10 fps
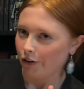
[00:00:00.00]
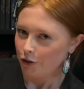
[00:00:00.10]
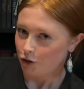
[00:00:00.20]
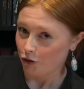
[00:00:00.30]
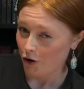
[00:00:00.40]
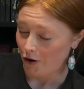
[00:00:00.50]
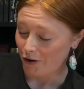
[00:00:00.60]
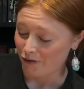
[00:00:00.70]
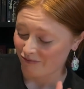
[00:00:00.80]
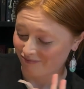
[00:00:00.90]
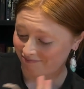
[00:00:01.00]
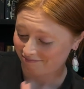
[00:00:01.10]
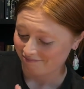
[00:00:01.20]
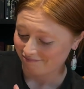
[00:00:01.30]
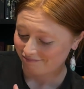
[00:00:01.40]
So
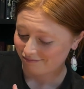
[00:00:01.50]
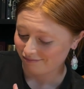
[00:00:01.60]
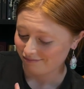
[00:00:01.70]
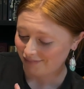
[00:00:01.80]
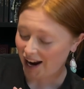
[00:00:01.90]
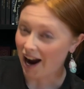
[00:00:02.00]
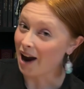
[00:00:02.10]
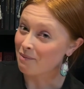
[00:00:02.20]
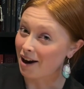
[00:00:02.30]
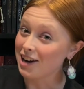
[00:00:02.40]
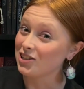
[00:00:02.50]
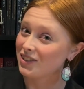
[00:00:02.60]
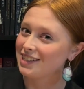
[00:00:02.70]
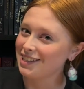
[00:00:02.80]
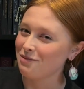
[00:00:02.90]
I might
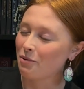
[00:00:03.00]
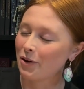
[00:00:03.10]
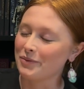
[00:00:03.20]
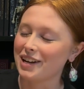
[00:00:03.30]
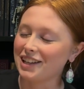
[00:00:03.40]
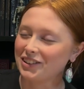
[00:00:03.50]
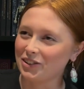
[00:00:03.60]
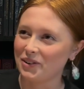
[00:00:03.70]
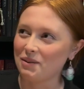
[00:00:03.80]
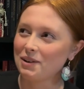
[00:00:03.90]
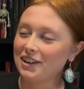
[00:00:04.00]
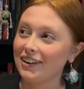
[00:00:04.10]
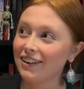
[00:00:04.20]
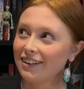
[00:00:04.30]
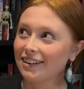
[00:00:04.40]
twist this prompt a little bit
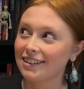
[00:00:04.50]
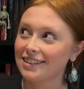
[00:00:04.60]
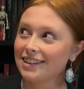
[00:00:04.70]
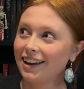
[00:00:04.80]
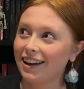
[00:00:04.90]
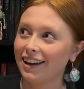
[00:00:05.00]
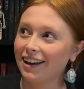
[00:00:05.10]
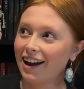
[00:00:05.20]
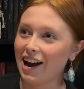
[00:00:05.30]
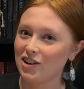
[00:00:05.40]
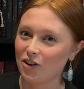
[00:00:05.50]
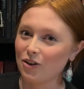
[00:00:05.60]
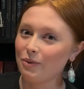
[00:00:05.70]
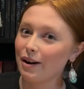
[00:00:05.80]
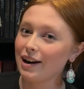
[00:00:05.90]
because I know
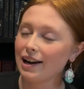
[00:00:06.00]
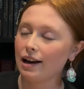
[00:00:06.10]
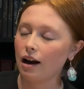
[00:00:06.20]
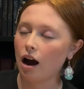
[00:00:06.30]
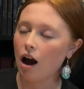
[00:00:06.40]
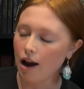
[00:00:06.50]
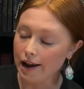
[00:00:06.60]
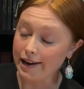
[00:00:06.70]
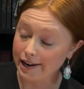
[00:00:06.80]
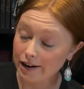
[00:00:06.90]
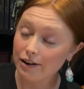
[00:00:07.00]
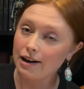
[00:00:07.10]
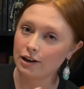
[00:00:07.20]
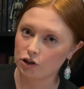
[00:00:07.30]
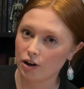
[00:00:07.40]
we're here
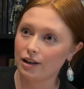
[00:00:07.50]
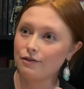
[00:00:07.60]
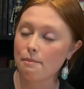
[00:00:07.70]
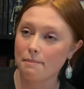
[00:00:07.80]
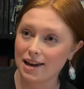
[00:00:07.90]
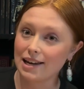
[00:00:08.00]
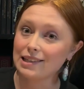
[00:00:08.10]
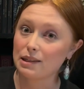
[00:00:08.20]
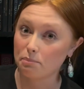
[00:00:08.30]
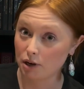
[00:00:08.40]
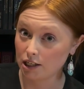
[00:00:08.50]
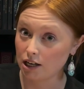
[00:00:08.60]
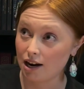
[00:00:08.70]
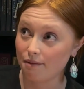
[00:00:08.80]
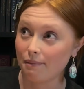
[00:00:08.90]
in Australia, for me it's
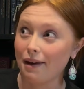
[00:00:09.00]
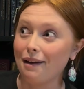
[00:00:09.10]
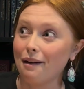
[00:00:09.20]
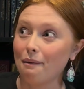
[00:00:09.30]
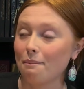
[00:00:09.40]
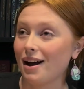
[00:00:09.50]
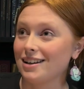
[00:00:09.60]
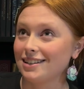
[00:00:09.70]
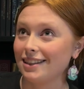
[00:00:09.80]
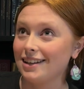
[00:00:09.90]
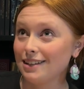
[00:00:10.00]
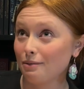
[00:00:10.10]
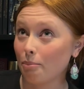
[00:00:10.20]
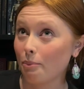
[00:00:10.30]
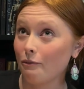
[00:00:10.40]
springtime, but this
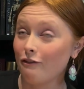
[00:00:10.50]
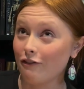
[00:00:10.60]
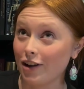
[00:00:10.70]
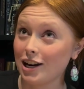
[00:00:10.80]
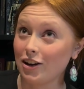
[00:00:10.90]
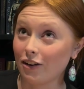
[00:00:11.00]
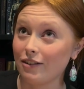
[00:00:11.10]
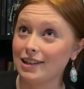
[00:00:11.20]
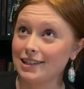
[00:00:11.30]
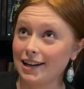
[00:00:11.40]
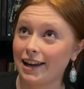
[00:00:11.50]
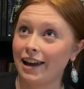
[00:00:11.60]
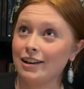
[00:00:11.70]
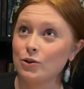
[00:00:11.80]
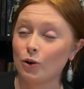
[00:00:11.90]
video is
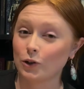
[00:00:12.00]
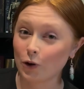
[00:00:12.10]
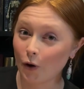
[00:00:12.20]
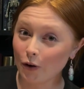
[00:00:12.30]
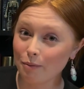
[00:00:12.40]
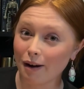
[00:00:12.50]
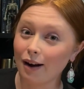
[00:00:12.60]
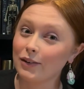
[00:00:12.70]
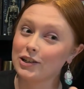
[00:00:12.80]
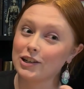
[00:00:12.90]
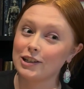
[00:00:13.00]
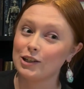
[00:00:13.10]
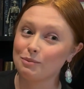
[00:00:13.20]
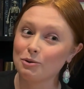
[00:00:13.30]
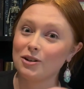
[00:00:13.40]
dedicated to October, which is
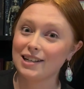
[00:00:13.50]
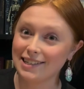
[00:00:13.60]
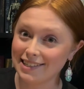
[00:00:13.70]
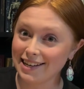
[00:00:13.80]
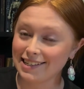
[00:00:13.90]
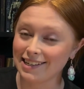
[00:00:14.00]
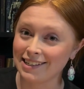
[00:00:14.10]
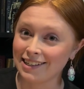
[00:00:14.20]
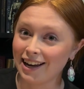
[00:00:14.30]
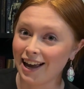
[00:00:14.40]
spooky season.